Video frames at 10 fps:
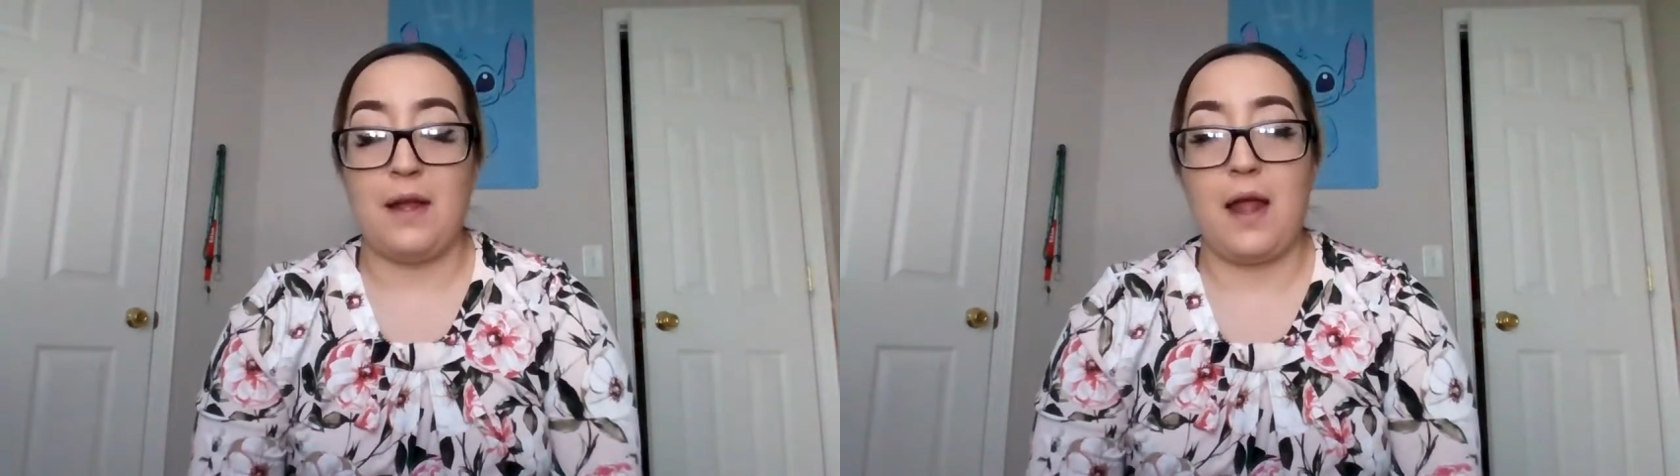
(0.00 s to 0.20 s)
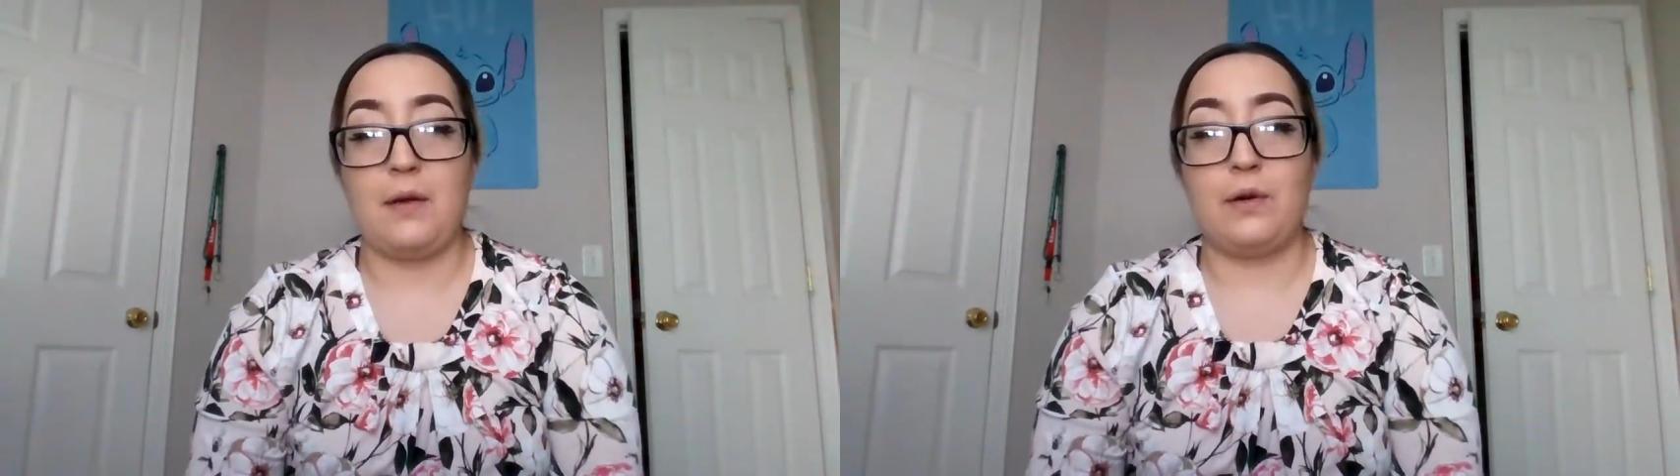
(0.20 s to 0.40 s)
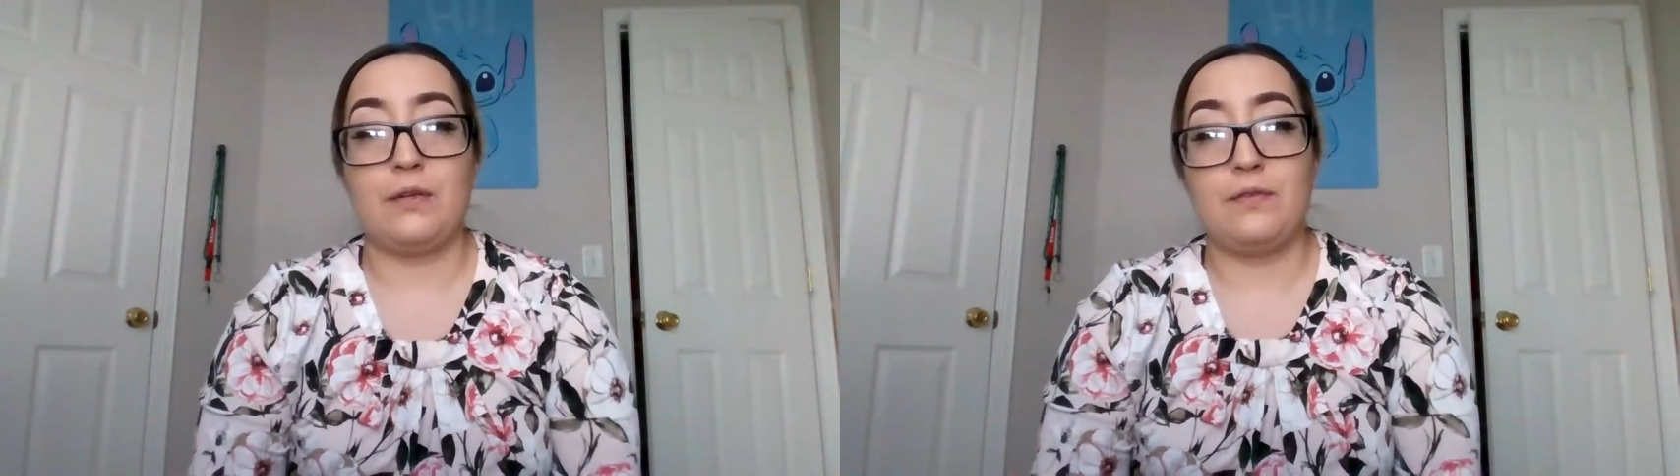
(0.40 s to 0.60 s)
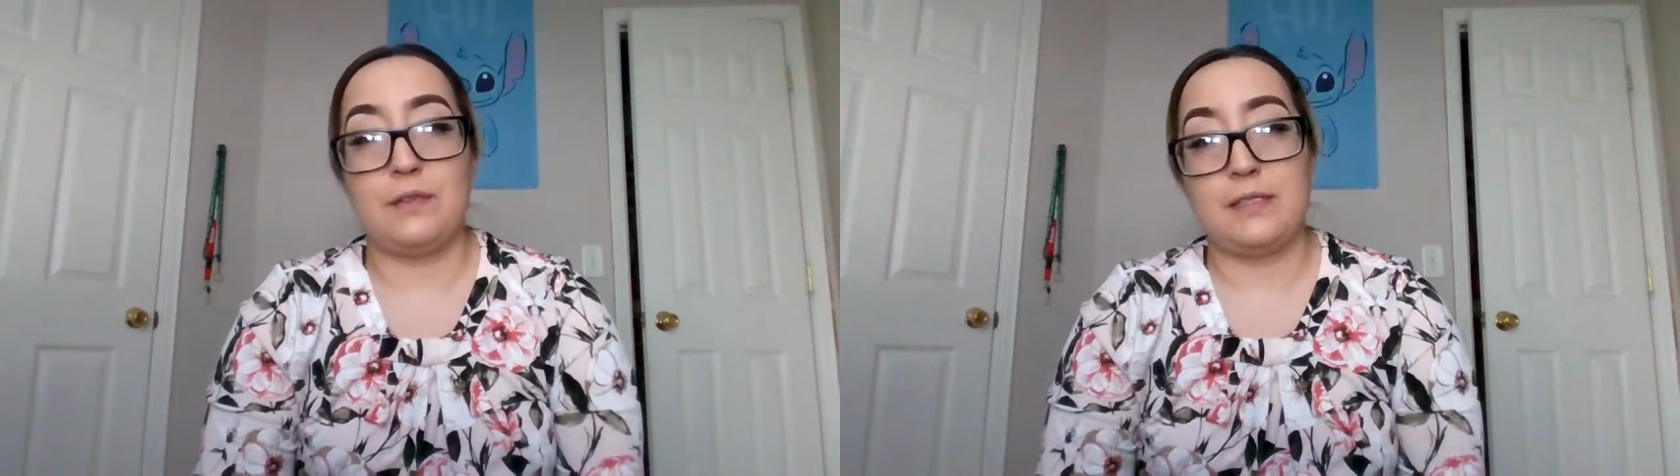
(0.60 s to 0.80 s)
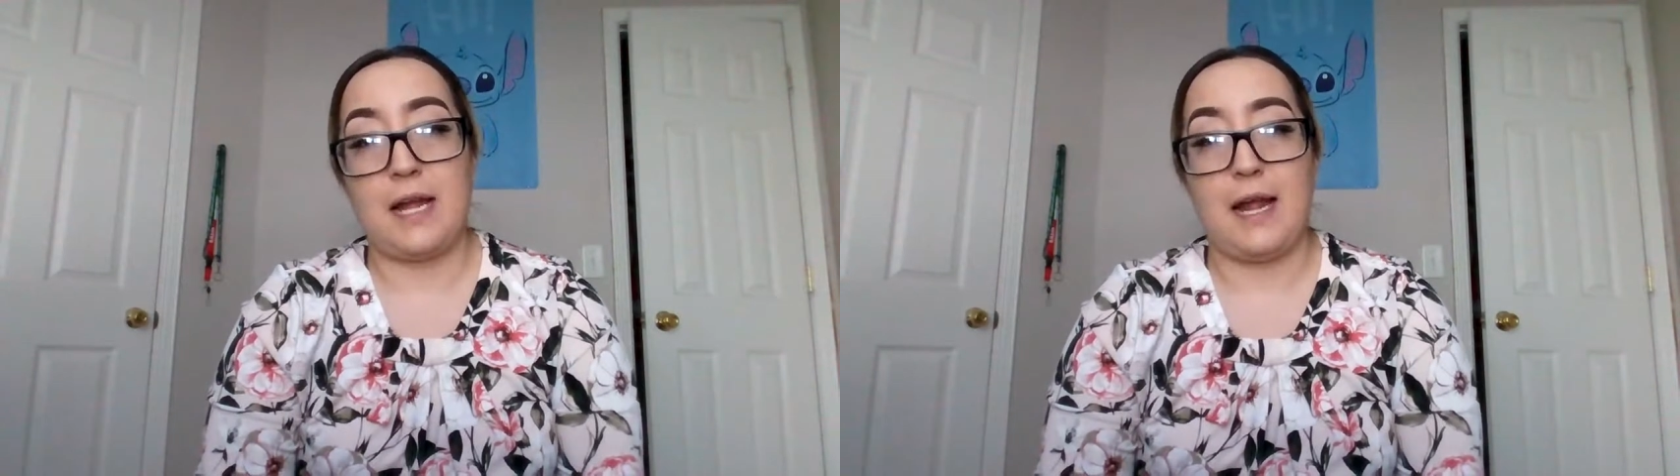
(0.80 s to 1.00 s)
I work full
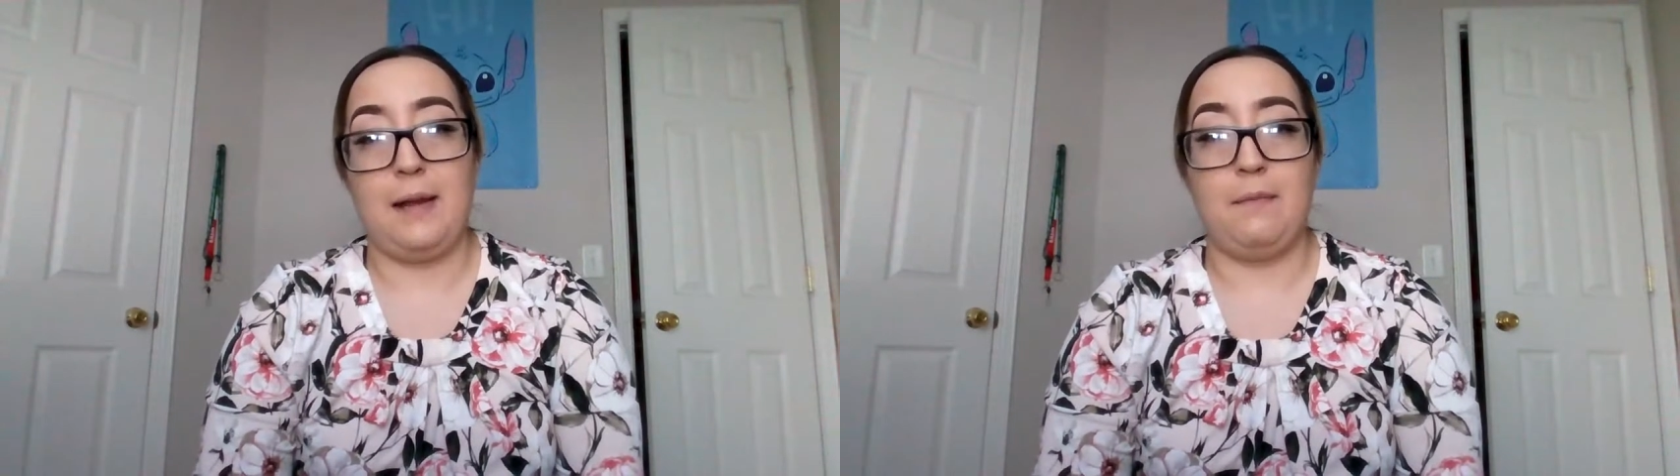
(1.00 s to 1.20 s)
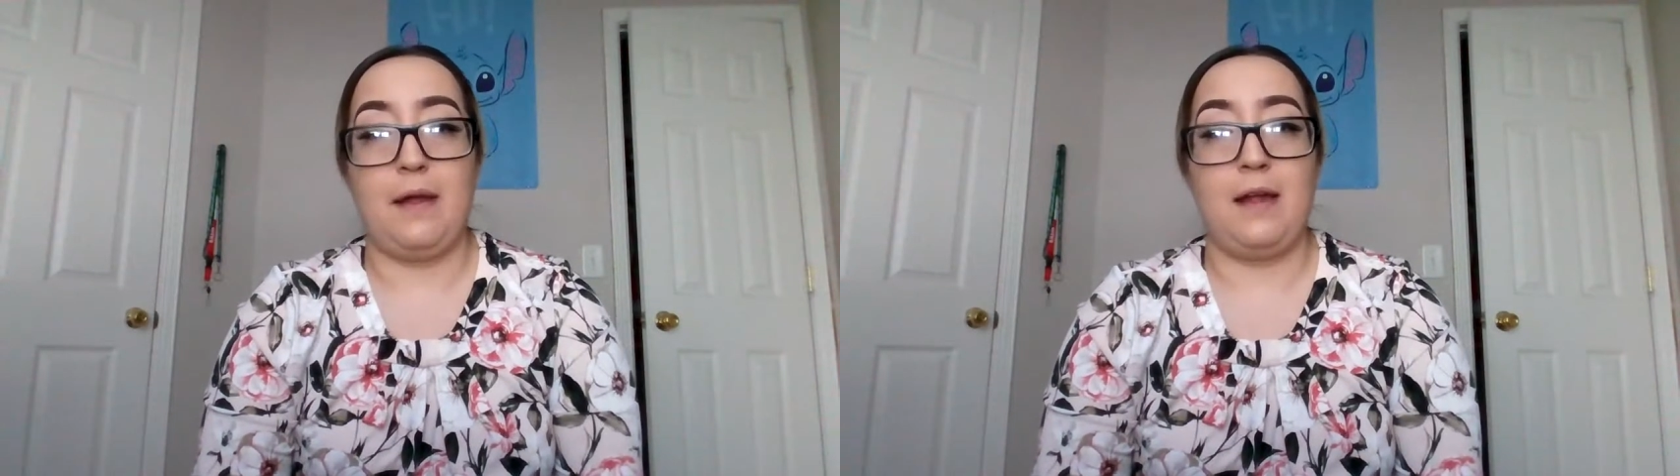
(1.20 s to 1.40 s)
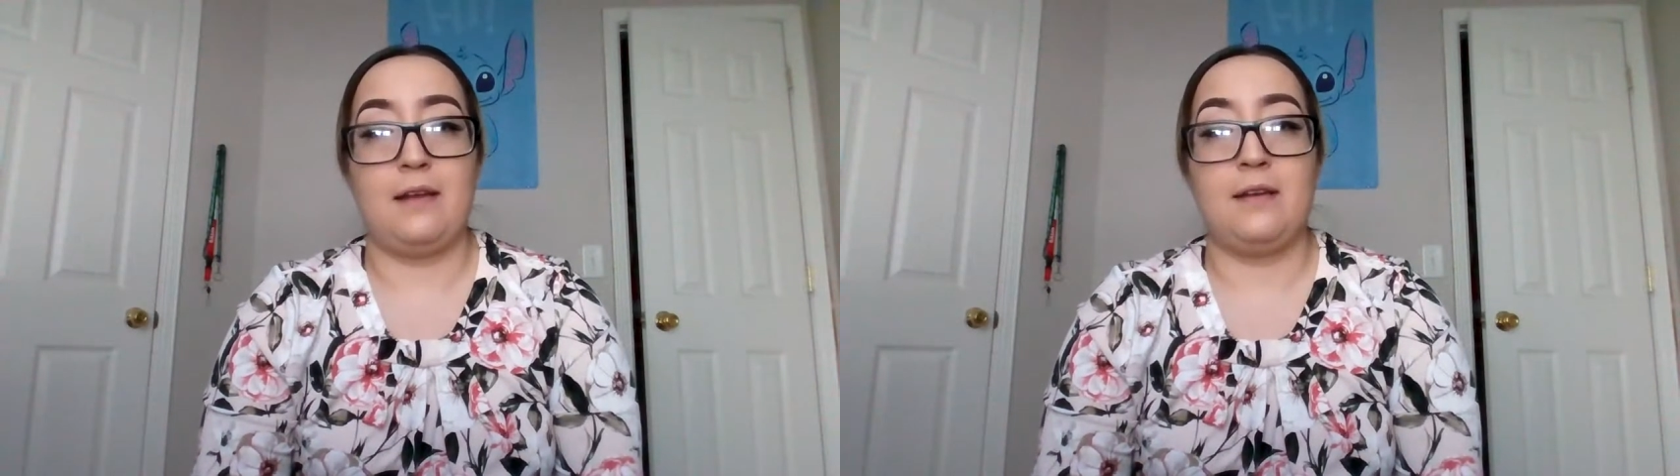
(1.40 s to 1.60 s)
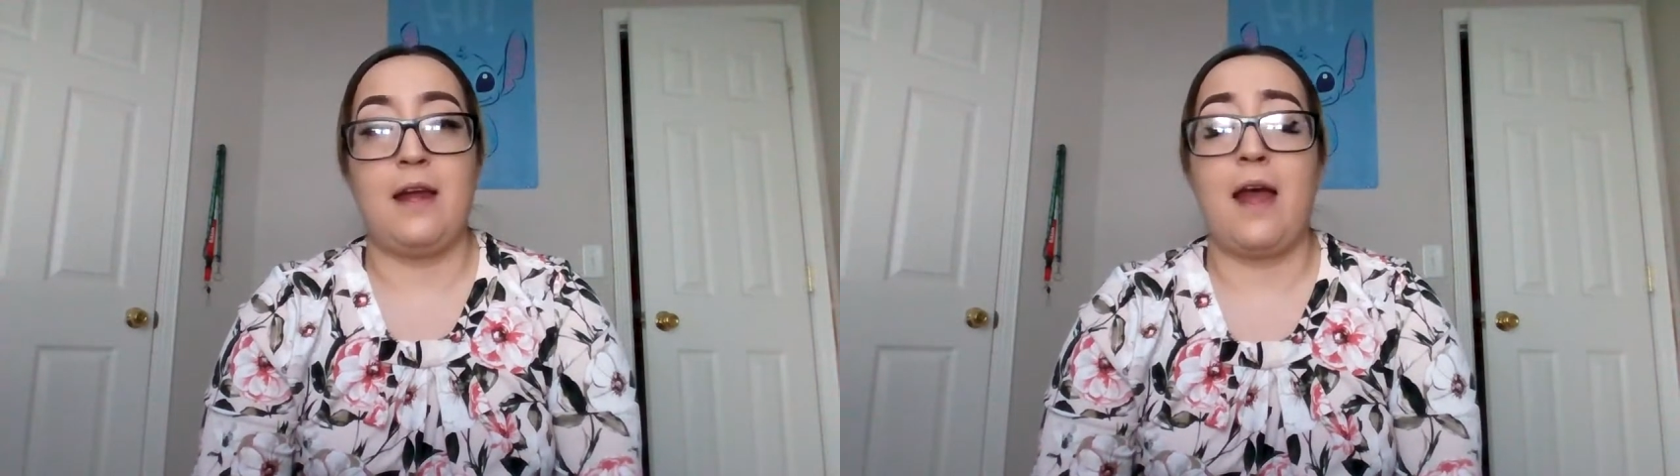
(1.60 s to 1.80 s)
time and